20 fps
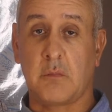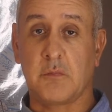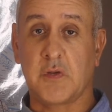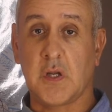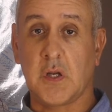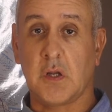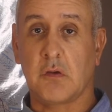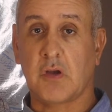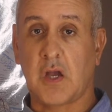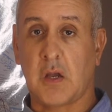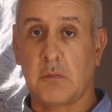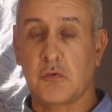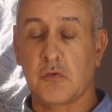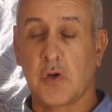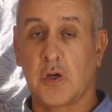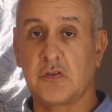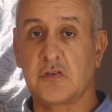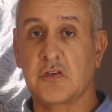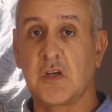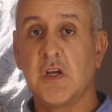kilogram
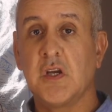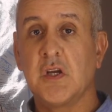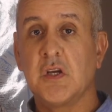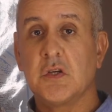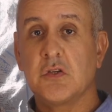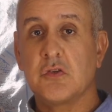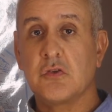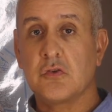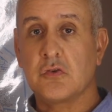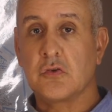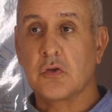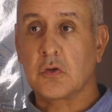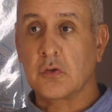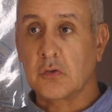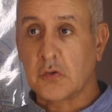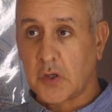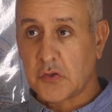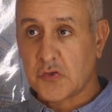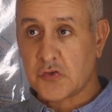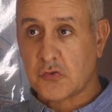gross
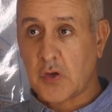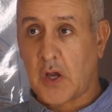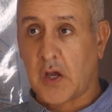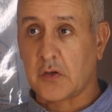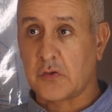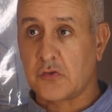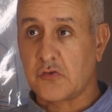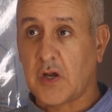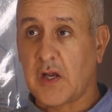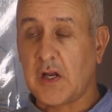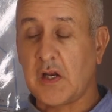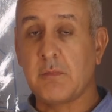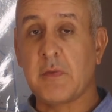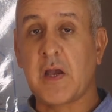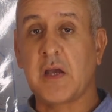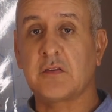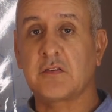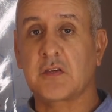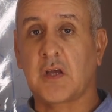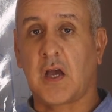trailer
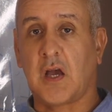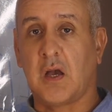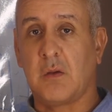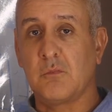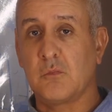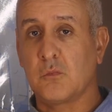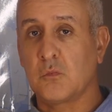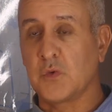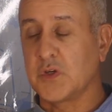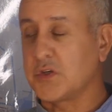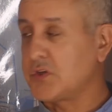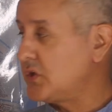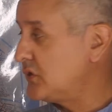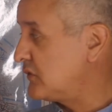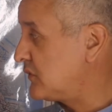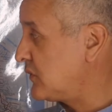mass, which is